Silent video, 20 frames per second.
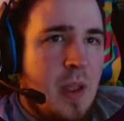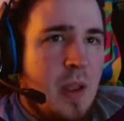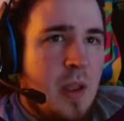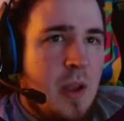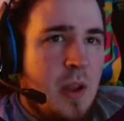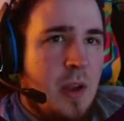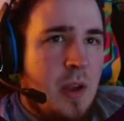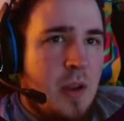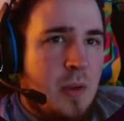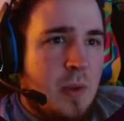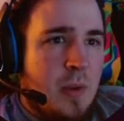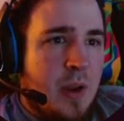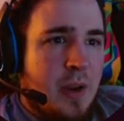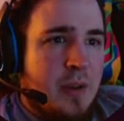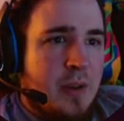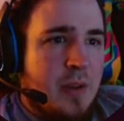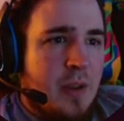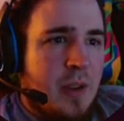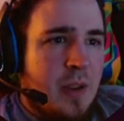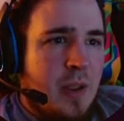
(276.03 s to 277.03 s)
All right.
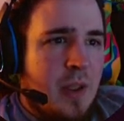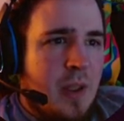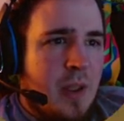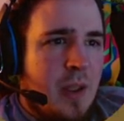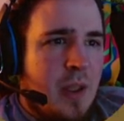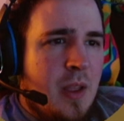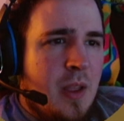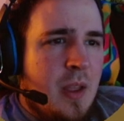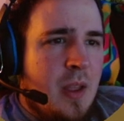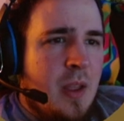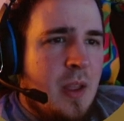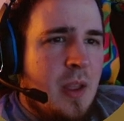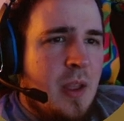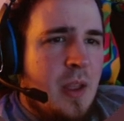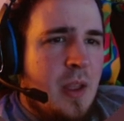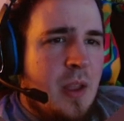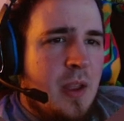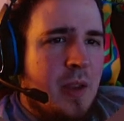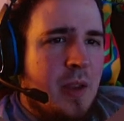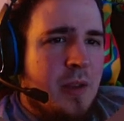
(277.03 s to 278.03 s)

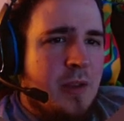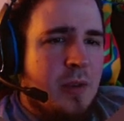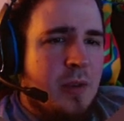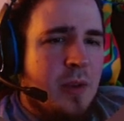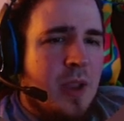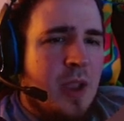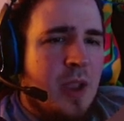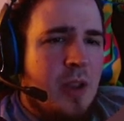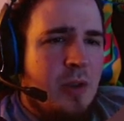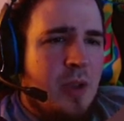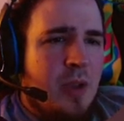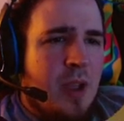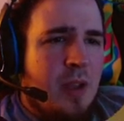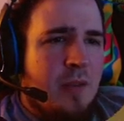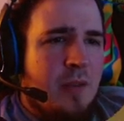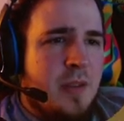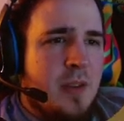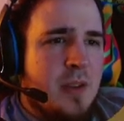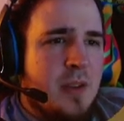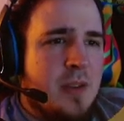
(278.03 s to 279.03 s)
So again, you have
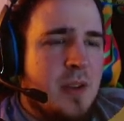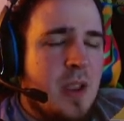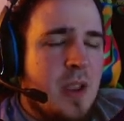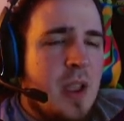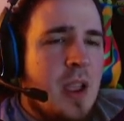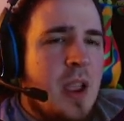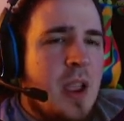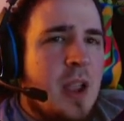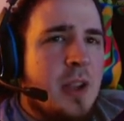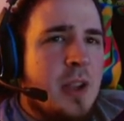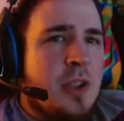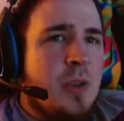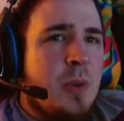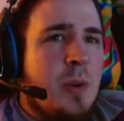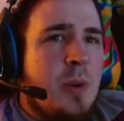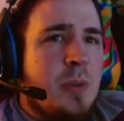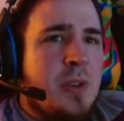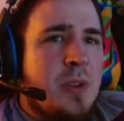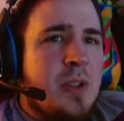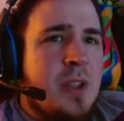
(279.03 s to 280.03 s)
this. And so what
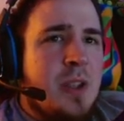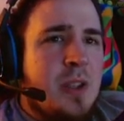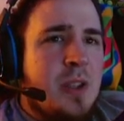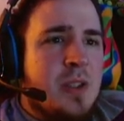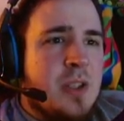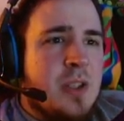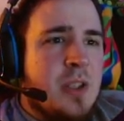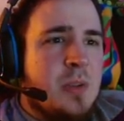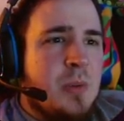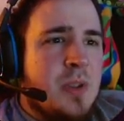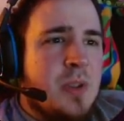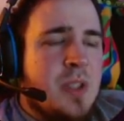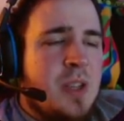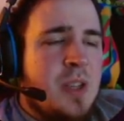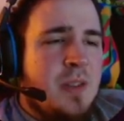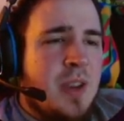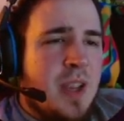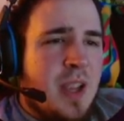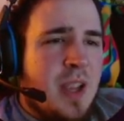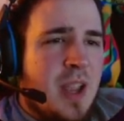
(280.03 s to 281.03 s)
was this? This wasn't even
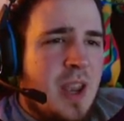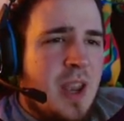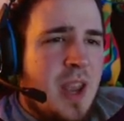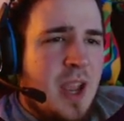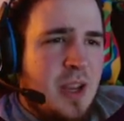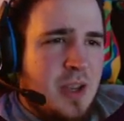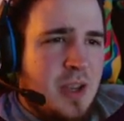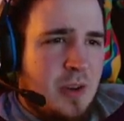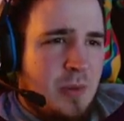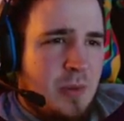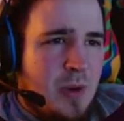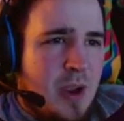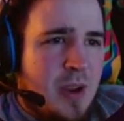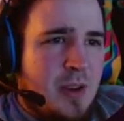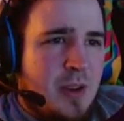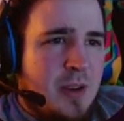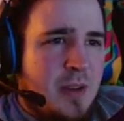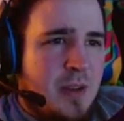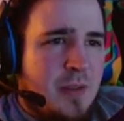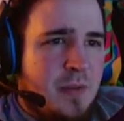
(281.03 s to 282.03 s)
like connected, right?
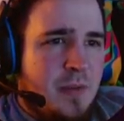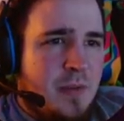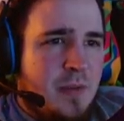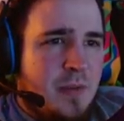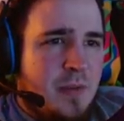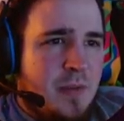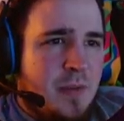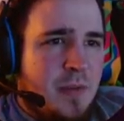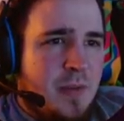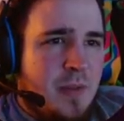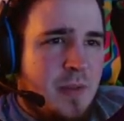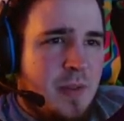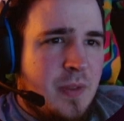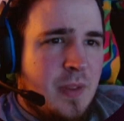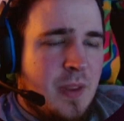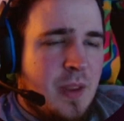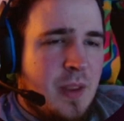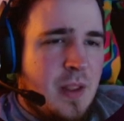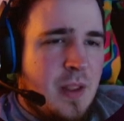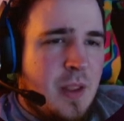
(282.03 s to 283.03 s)

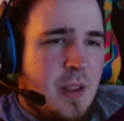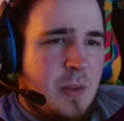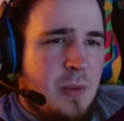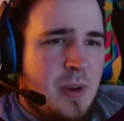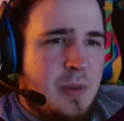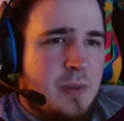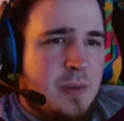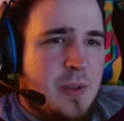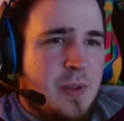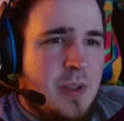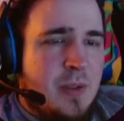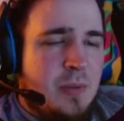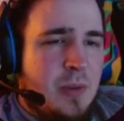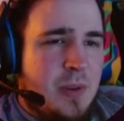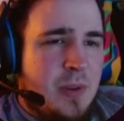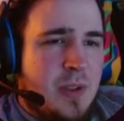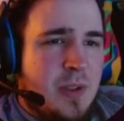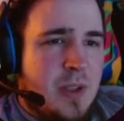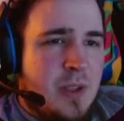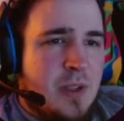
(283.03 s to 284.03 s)
Like what is this? What was
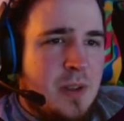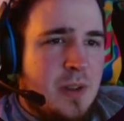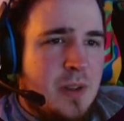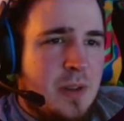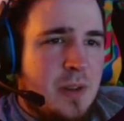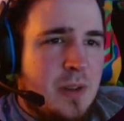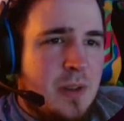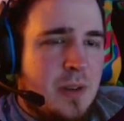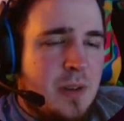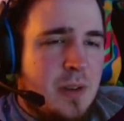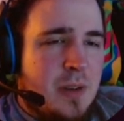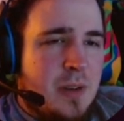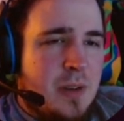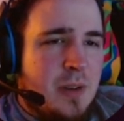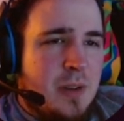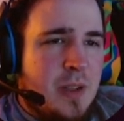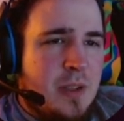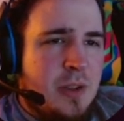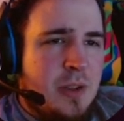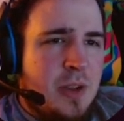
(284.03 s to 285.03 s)
this?
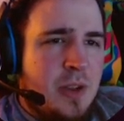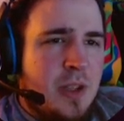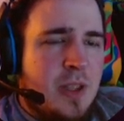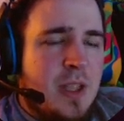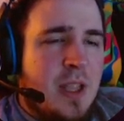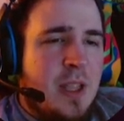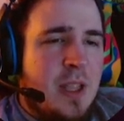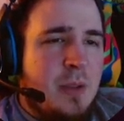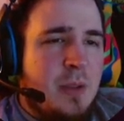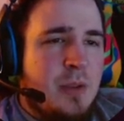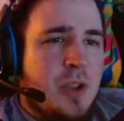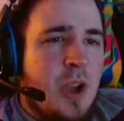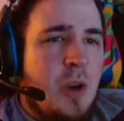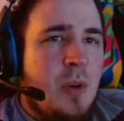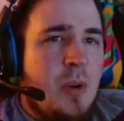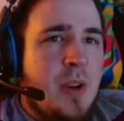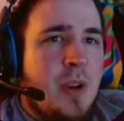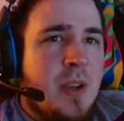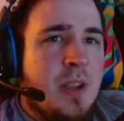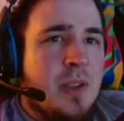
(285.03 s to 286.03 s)
But look at that. That was
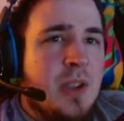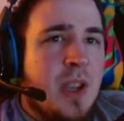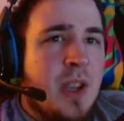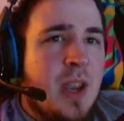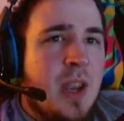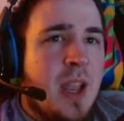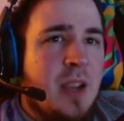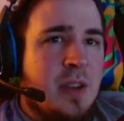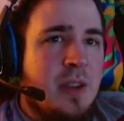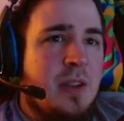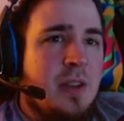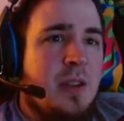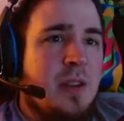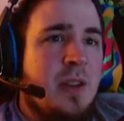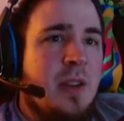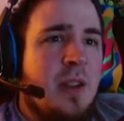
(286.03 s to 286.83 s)
totally disconnected,